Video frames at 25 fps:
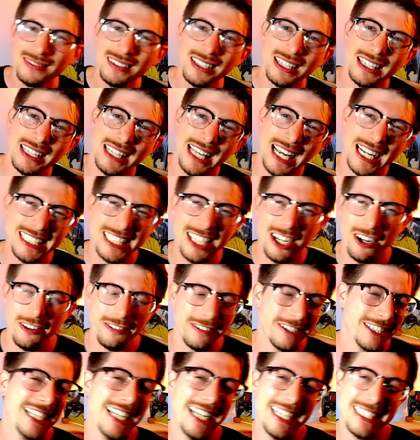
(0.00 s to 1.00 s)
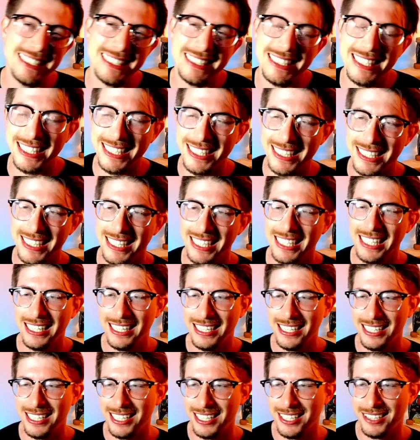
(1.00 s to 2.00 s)
They actually go for a catch there,
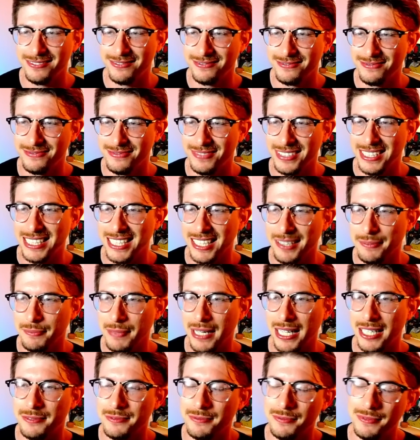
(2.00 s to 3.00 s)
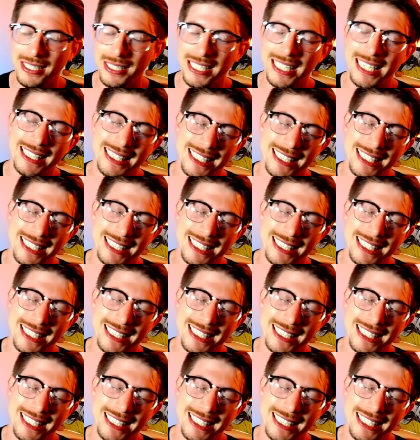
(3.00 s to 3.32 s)
but it doesn't matter. We get the